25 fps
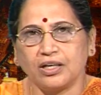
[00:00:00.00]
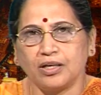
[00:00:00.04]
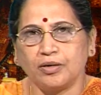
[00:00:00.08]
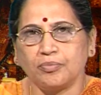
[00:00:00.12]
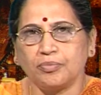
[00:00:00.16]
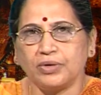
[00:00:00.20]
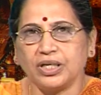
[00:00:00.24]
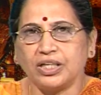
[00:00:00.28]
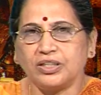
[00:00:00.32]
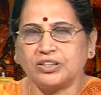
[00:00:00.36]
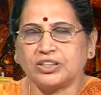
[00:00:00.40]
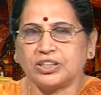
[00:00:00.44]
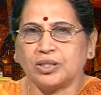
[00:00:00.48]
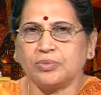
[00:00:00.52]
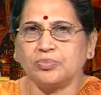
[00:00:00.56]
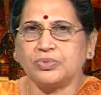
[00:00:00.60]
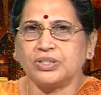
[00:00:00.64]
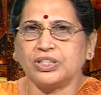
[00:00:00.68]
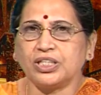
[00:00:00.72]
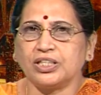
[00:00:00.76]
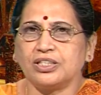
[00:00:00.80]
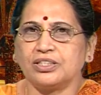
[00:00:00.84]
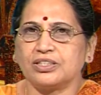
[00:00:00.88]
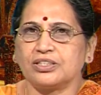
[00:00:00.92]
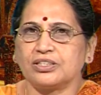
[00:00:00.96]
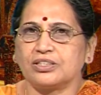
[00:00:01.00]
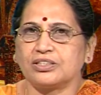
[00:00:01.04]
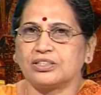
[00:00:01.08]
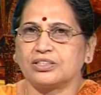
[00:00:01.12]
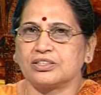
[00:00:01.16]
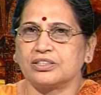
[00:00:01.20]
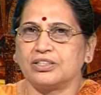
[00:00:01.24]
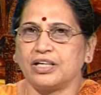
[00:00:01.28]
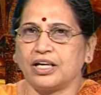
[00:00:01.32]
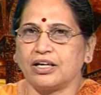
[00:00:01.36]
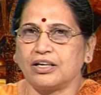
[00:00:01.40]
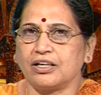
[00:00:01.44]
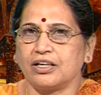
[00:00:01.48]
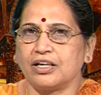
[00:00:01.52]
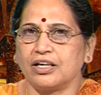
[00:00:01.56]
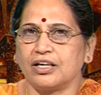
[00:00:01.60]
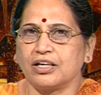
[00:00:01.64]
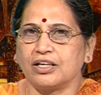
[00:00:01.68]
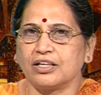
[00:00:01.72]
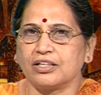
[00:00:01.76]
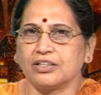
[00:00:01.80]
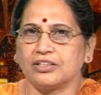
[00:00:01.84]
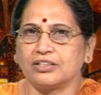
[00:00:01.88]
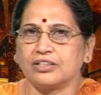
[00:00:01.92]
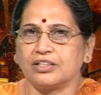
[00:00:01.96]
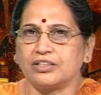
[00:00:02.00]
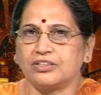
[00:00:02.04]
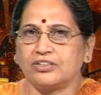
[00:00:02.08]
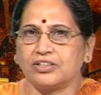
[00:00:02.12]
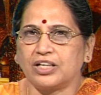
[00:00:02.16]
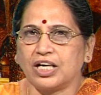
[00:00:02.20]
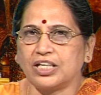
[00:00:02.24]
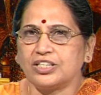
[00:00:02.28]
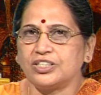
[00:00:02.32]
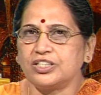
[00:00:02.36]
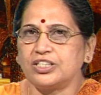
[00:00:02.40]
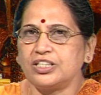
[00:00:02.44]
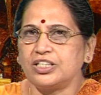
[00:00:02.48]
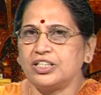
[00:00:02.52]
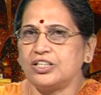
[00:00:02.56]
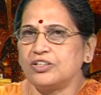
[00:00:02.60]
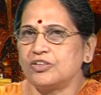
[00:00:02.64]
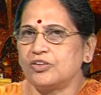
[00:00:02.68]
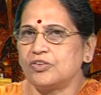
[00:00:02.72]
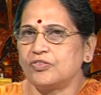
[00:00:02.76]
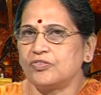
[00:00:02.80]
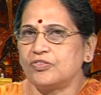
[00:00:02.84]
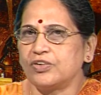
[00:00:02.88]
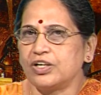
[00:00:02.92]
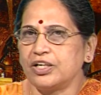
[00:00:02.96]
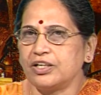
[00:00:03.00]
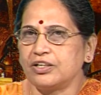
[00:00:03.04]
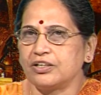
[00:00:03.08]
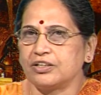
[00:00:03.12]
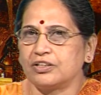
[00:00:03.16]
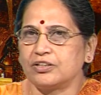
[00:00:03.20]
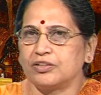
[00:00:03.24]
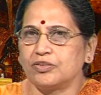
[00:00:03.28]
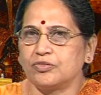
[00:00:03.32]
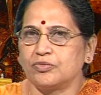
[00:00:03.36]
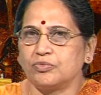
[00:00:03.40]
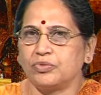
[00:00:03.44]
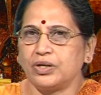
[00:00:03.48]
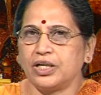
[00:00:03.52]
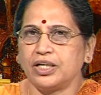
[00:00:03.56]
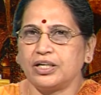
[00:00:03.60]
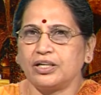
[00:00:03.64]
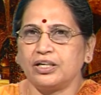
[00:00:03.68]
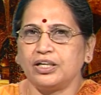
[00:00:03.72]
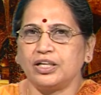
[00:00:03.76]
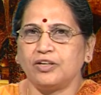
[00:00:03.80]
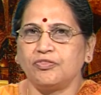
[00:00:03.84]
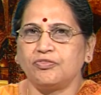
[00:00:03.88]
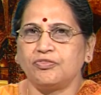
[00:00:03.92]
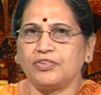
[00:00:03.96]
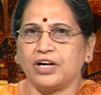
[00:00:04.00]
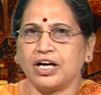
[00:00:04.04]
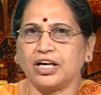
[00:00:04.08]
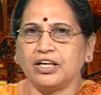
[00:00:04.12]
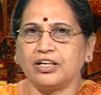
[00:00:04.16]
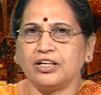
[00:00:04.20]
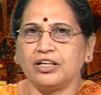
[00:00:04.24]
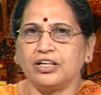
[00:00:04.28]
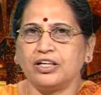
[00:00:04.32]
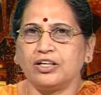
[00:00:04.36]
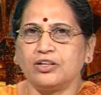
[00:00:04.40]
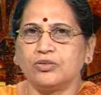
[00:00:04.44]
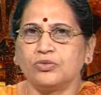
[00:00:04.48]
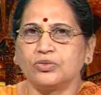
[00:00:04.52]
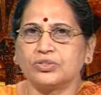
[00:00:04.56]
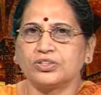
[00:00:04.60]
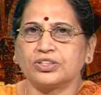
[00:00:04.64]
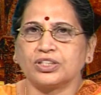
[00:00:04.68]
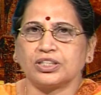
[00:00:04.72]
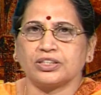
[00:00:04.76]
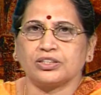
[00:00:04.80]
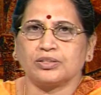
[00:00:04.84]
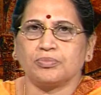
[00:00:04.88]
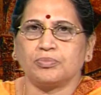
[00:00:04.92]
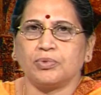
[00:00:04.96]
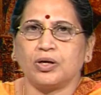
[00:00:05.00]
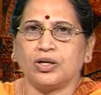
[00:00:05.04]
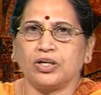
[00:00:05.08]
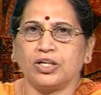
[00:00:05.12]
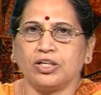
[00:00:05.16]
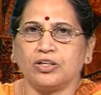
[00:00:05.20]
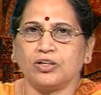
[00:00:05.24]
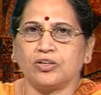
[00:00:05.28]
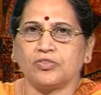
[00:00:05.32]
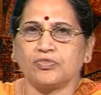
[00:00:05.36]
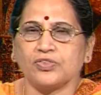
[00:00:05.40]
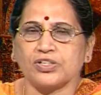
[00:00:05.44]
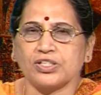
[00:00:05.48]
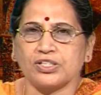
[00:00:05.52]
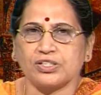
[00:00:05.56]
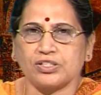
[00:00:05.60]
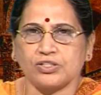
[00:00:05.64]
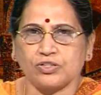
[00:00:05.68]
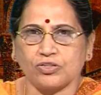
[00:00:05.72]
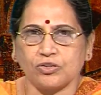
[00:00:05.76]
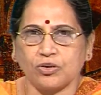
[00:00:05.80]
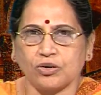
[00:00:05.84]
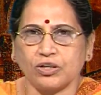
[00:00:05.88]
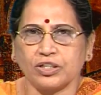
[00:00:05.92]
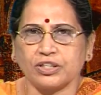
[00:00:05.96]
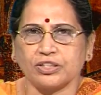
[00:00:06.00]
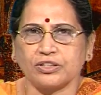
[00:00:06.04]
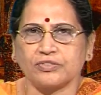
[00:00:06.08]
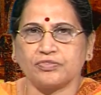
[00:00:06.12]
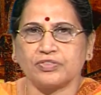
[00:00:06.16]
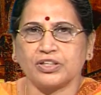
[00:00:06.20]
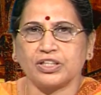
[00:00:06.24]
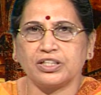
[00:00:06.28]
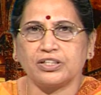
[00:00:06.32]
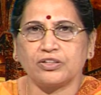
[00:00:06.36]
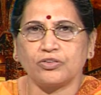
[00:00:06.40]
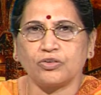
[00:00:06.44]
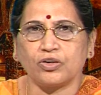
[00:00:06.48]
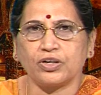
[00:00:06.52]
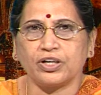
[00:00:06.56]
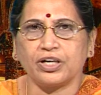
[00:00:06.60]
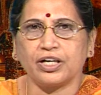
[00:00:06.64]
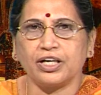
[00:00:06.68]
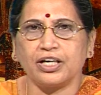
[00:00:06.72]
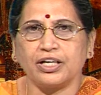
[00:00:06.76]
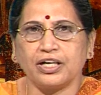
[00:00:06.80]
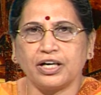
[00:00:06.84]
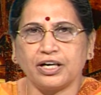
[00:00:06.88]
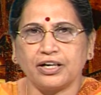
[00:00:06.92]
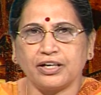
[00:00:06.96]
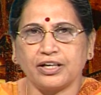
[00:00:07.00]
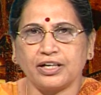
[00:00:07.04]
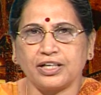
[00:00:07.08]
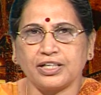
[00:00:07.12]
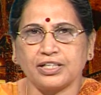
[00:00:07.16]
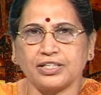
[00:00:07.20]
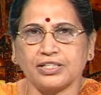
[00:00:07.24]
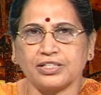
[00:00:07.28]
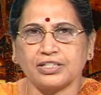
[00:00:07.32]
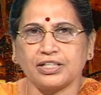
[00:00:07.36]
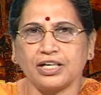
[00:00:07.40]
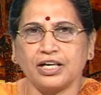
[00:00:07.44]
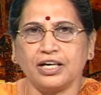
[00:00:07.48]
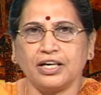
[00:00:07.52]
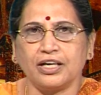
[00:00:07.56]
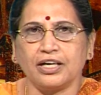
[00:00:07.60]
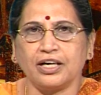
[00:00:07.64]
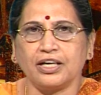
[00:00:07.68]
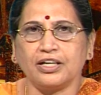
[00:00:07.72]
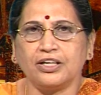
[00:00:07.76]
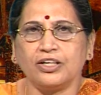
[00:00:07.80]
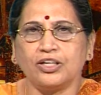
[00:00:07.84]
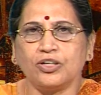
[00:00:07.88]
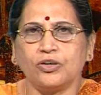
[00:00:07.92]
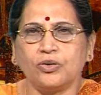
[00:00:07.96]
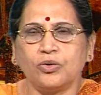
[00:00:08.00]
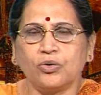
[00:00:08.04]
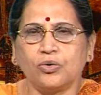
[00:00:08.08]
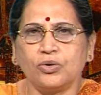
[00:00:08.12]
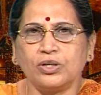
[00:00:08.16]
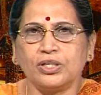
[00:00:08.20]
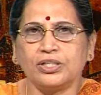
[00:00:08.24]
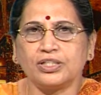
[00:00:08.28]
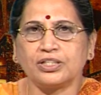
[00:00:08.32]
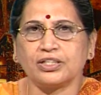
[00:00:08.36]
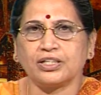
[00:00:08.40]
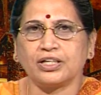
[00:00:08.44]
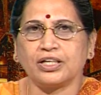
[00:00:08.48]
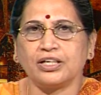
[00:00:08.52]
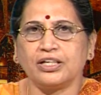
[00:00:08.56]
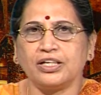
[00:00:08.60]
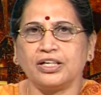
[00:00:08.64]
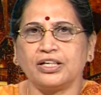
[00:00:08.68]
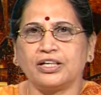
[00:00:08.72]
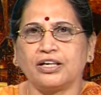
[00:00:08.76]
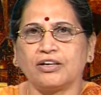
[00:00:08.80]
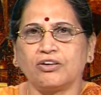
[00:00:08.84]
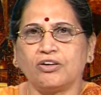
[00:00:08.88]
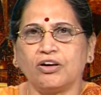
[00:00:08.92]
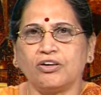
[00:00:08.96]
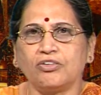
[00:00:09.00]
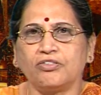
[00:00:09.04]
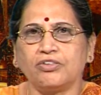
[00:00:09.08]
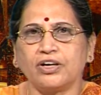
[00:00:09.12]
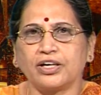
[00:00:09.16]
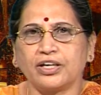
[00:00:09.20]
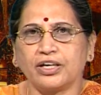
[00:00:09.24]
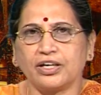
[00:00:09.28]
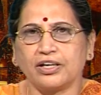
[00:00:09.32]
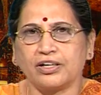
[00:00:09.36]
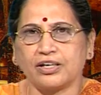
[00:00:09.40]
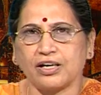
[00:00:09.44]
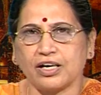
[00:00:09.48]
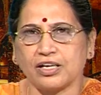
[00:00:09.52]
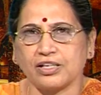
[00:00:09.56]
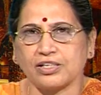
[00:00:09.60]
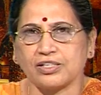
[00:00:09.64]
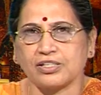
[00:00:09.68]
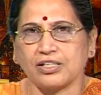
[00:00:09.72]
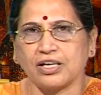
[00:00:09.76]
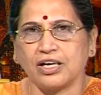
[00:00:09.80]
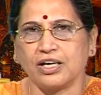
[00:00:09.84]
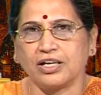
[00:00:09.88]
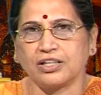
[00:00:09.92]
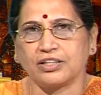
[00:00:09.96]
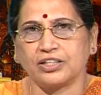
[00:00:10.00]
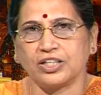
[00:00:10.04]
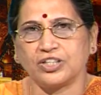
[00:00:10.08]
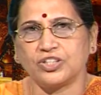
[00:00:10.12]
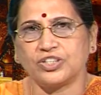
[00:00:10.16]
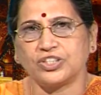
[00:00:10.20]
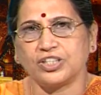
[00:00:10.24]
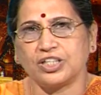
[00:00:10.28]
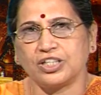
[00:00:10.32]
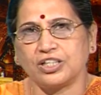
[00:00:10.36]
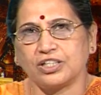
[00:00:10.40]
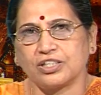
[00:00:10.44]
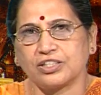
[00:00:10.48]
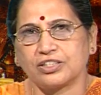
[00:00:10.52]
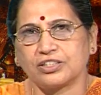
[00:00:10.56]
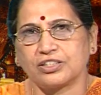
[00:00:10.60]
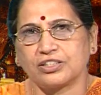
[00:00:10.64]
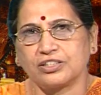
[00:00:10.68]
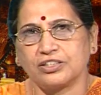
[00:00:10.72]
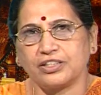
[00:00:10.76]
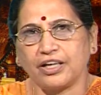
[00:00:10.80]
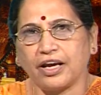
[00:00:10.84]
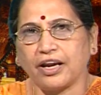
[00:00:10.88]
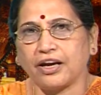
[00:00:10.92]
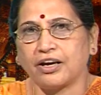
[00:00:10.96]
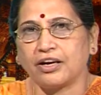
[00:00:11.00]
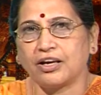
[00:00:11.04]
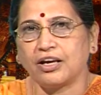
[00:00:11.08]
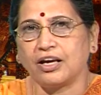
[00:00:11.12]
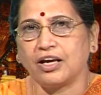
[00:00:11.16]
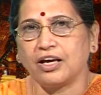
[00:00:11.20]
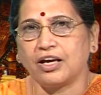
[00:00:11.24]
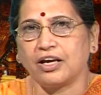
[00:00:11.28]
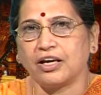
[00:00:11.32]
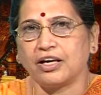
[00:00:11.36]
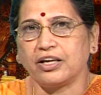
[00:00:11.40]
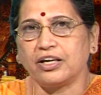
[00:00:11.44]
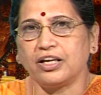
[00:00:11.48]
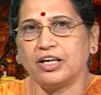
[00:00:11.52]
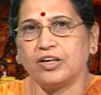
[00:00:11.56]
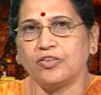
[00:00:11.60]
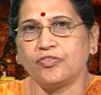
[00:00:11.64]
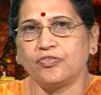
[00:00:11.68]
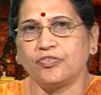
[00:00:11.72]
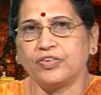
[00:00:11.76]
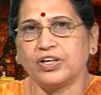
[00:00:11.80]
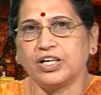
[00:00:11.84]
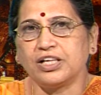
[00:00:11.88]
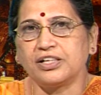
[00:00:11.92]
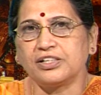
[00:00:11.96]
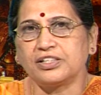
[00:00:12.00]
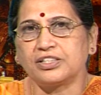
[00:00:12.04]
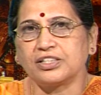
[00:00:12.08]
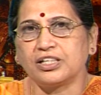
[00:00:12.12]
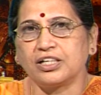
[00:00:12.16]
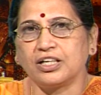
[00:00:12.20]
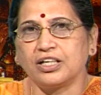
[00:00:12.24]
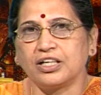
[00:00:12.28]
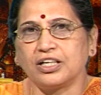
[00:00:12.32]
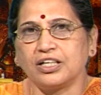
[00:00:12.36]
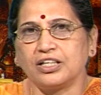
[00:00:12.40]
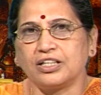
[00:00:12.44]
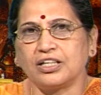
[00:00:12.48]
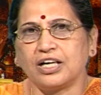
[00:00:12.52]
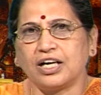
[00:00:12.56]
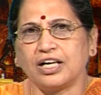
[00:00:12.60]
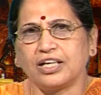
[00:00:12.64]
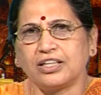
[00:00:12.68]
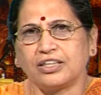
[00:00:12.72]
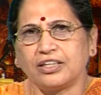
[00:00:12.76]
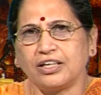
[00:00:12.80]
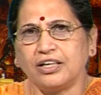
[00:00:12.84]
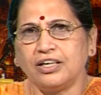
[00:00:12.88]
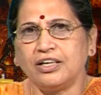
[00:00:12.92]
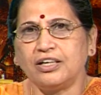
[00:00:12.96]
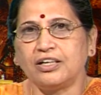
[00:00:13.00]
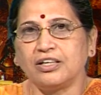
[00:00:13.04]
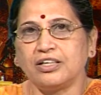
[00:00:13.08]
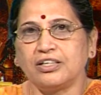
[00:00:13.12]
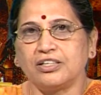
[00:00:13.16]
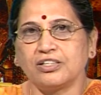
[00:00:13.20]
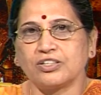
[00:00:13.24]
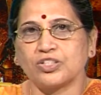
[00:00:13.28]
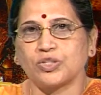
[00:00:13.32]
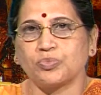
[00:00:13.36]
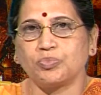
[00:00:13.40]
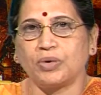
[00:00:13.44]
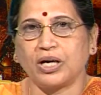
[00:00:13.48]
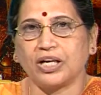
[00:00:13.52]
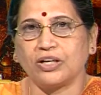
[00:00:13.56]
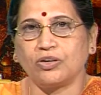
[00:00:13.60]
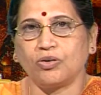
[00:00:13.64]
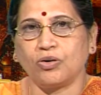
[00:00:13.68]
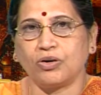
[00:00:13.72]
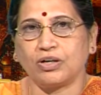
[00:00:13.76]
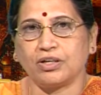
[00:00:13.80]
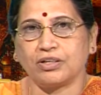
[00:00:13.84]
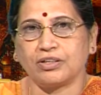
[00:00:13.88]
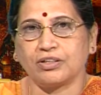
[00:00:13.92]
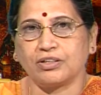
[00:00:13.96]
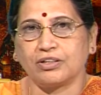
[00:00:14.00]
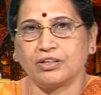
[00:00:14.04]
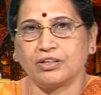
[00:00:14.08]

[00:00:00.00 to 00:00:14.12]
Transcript: In some senses then, the tragedy of Lear, when he finally looks at the body of his daughter, when Cordelia dies, and he holds her and he cannot recognize that she is dead, and he feels, "I think it is my daughter,"